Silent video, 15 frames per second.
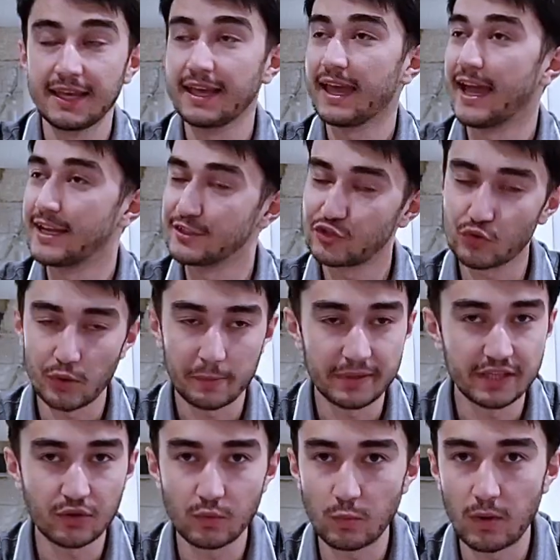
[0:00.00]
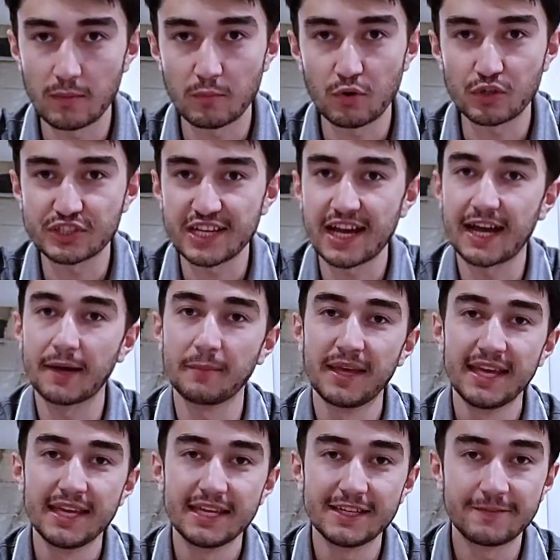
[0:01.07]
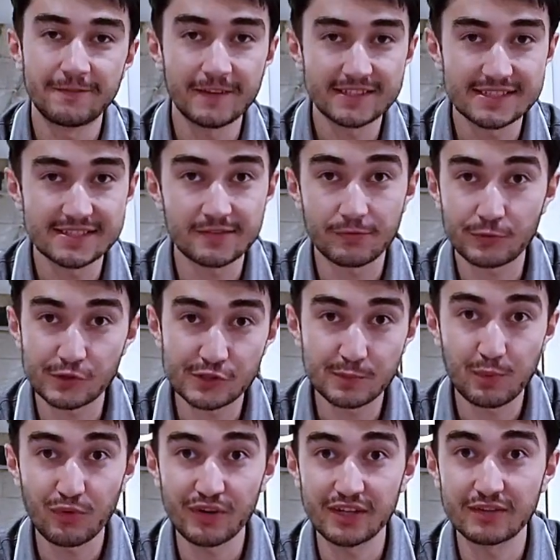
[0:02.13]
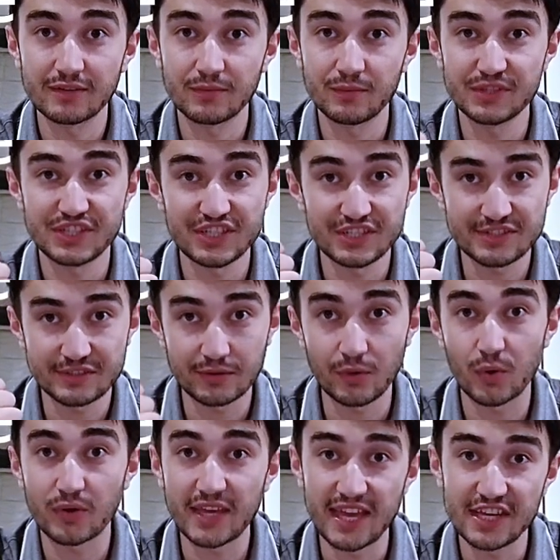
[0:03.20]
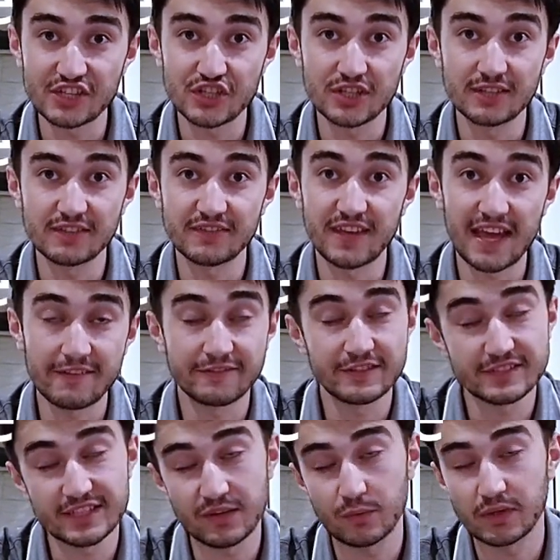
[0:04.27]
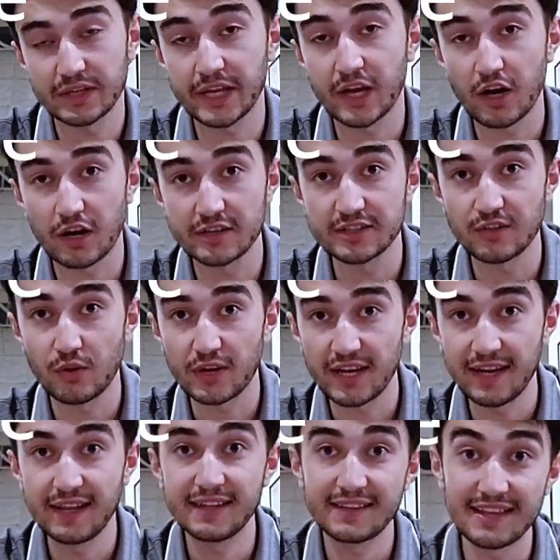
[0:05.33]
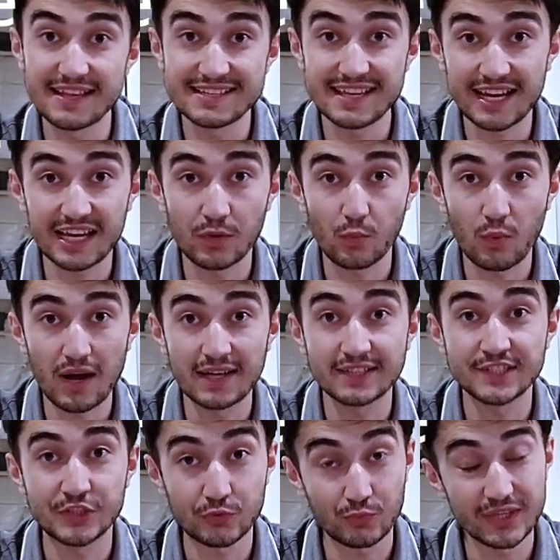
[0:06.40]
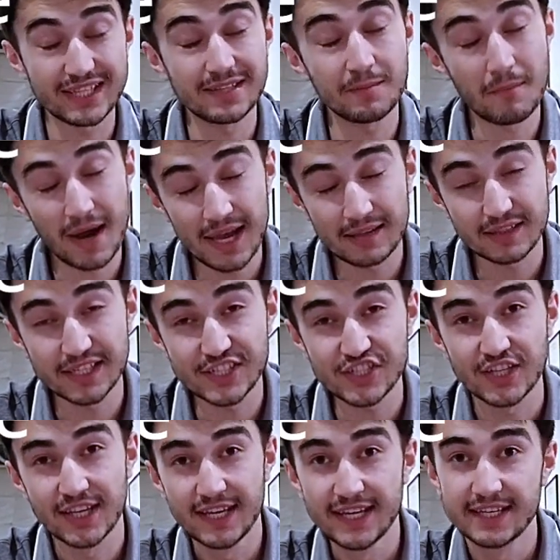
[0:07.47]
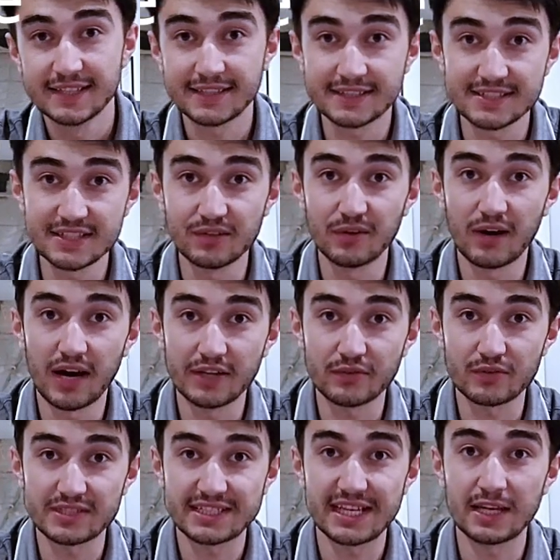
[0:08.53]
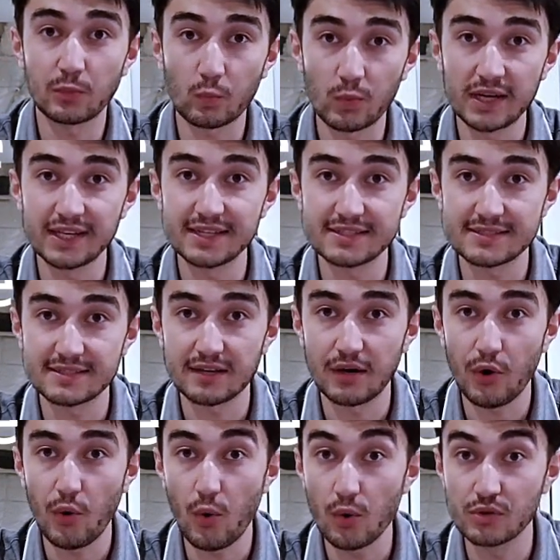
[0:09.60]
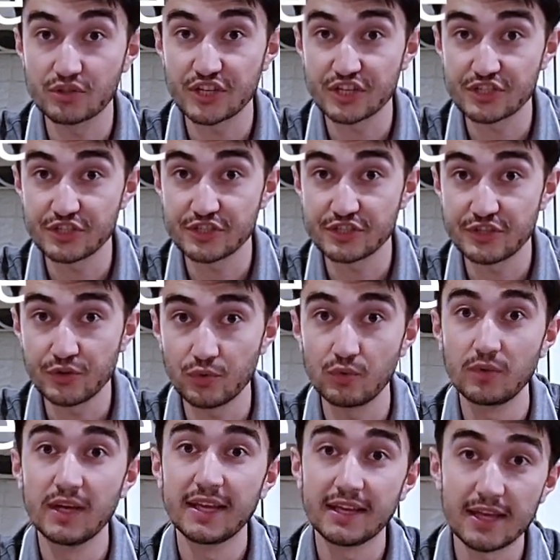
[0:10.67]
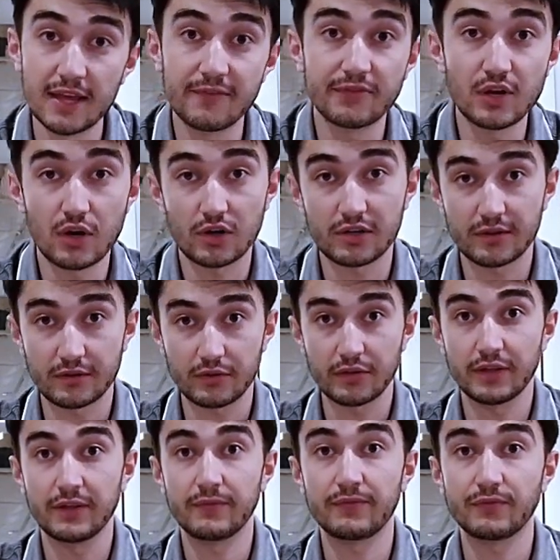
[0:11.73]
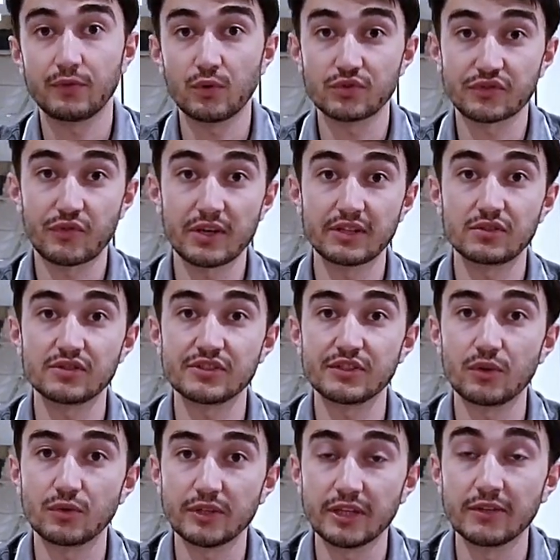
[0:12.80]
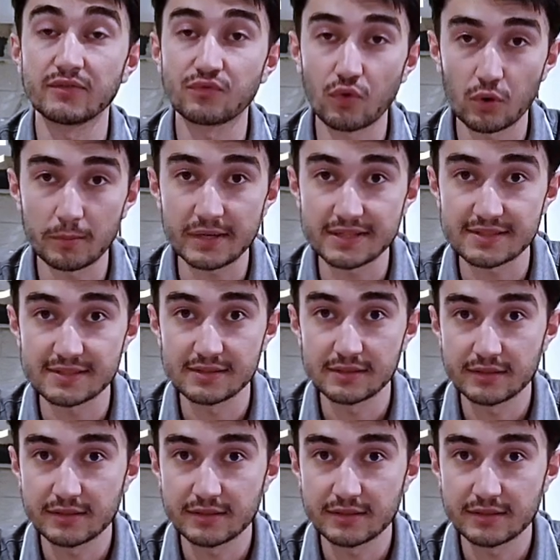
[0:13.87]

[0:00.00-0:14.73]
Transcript: And to repeat it one more time, it fixes the first point, which is location. We have to see where the car is located. The second one, to read the mileage, to understand when is oil change is due, if those renters don't inform us